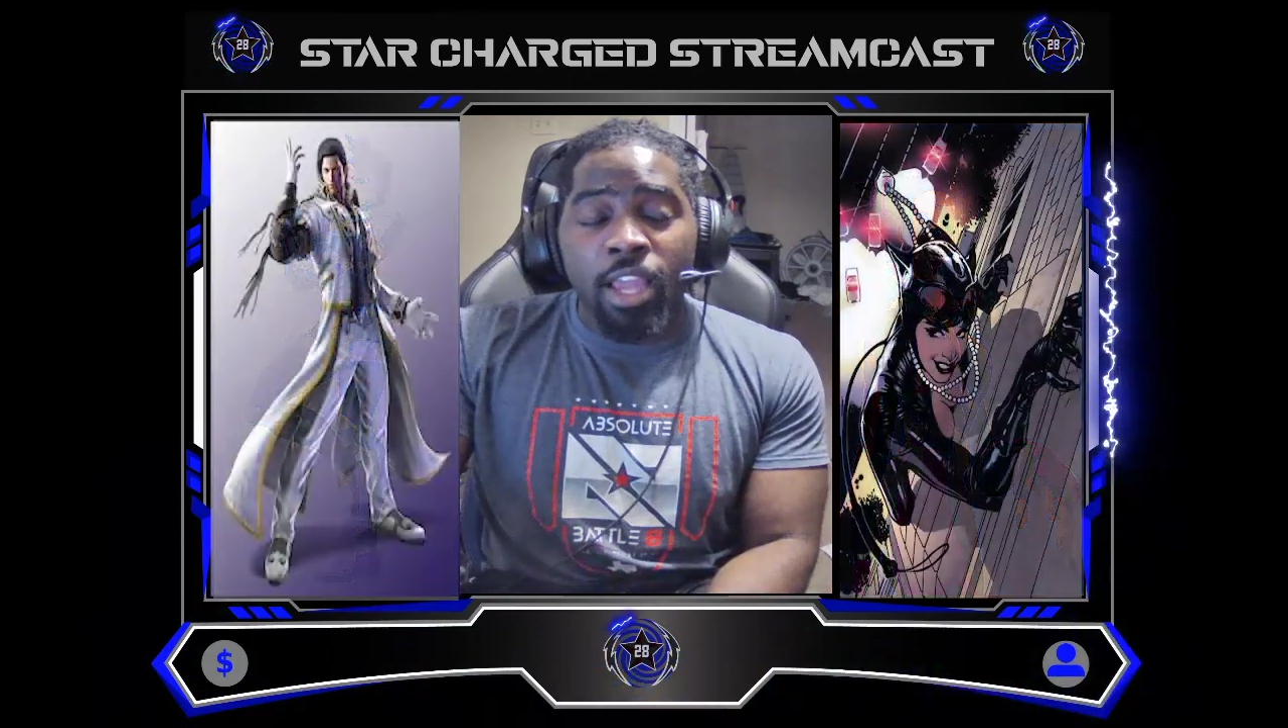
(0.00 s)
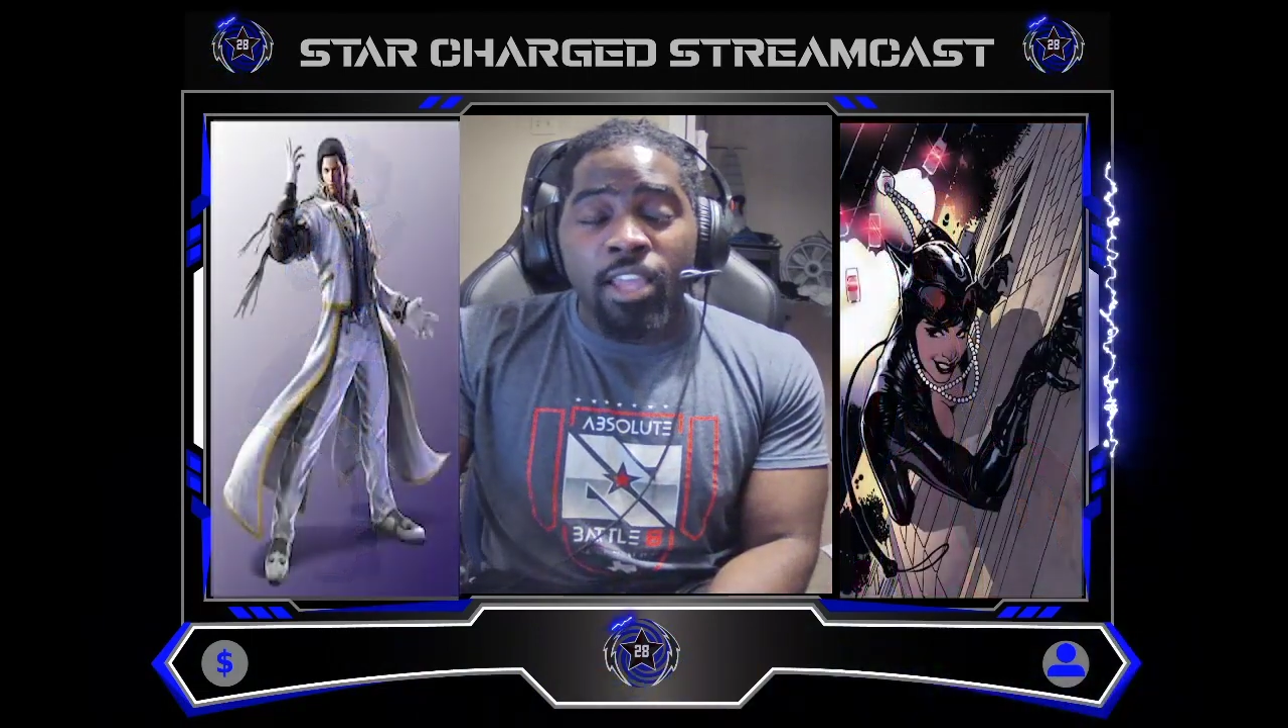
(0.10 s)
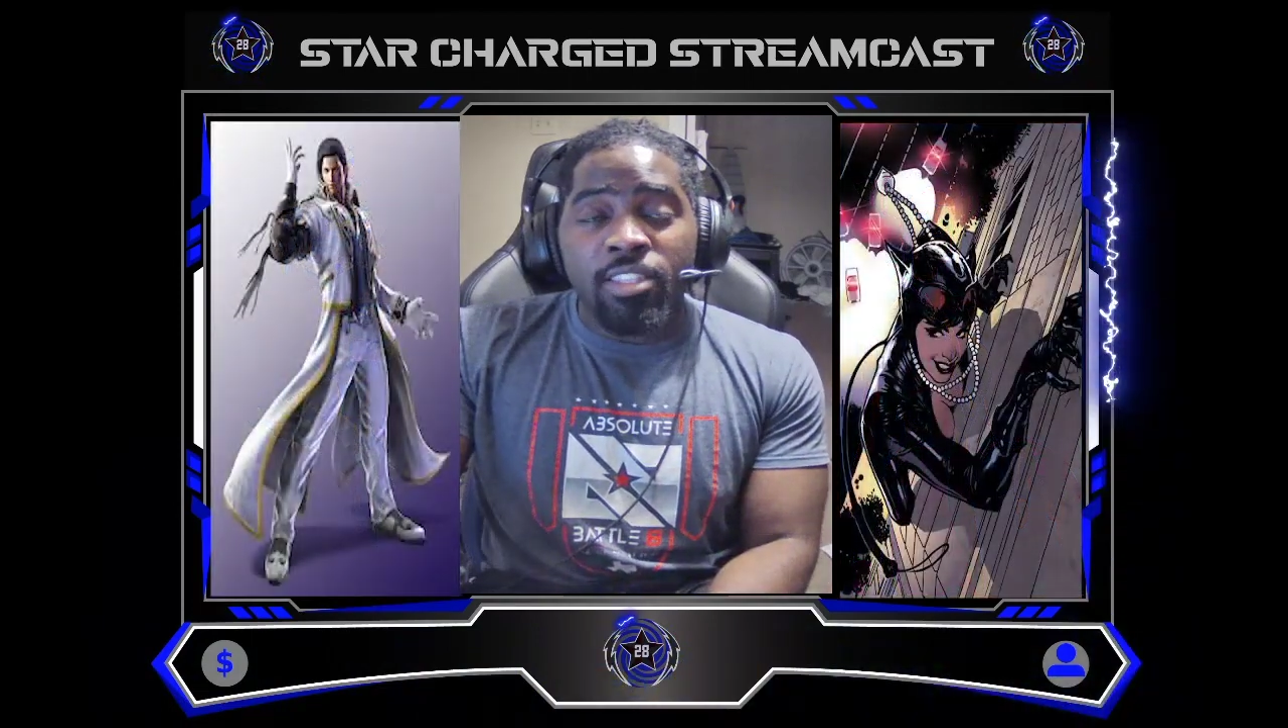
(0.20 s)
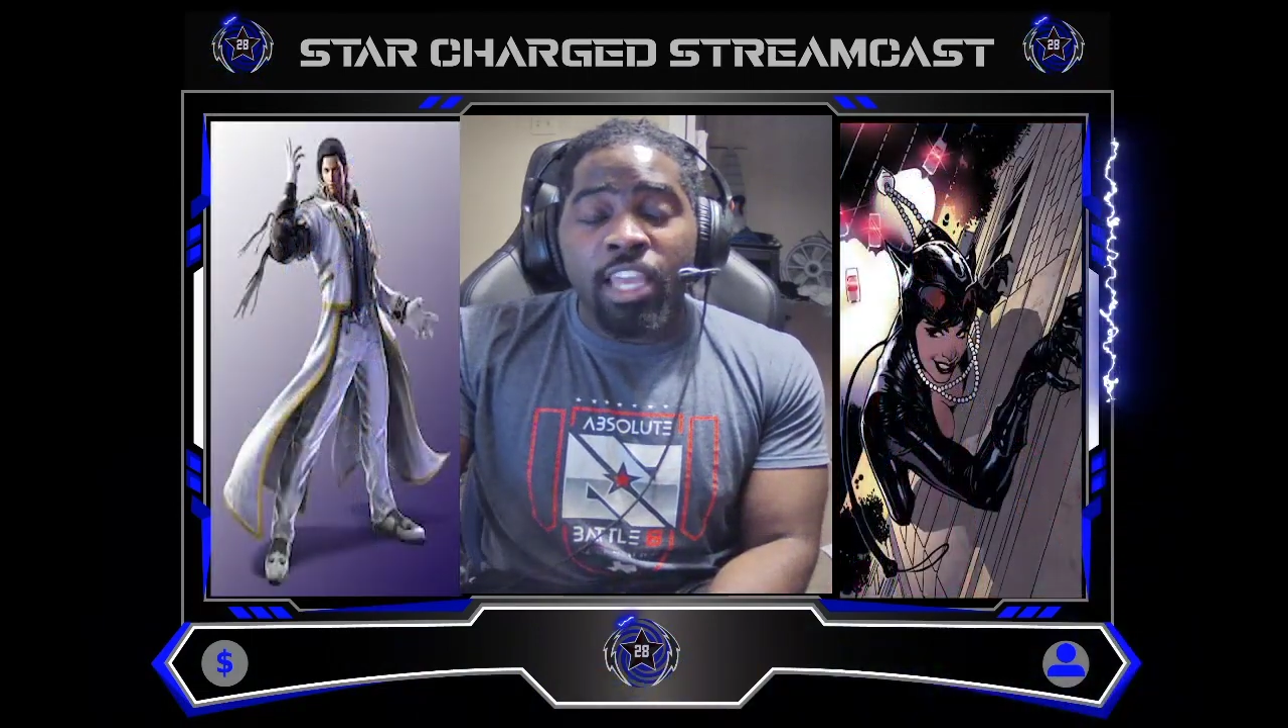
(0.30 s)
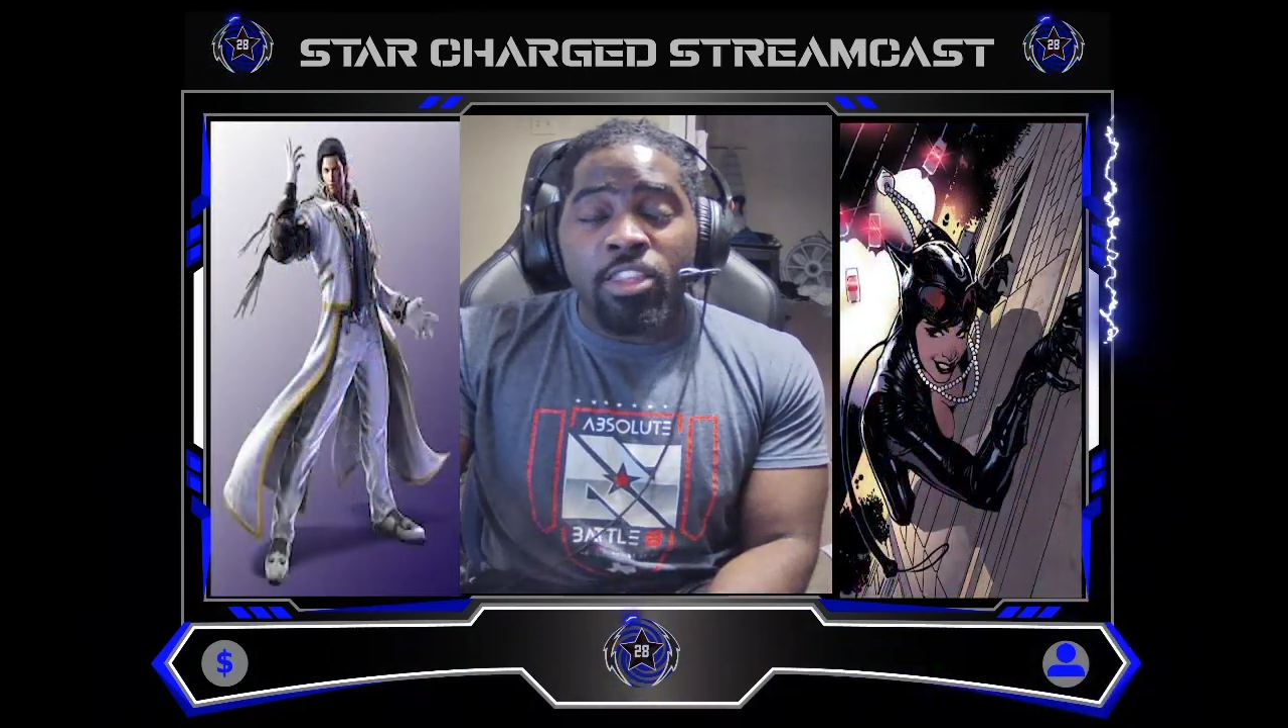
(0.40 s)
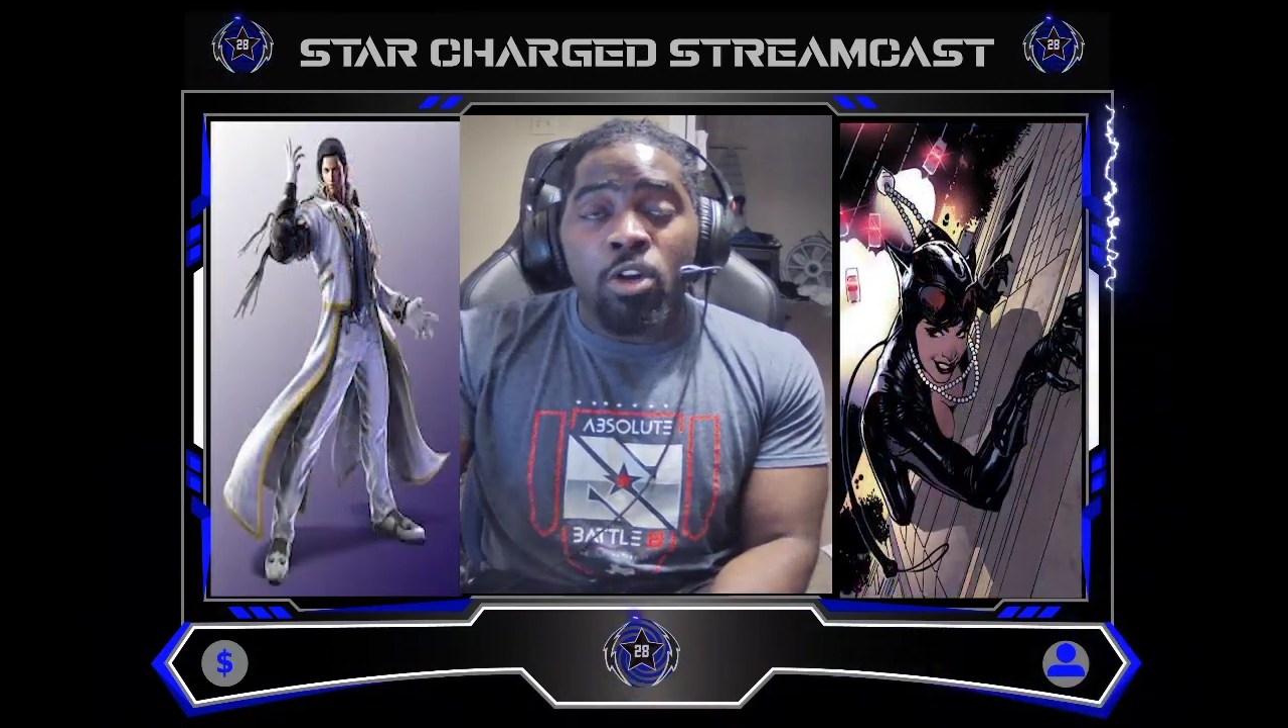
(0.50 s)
guys like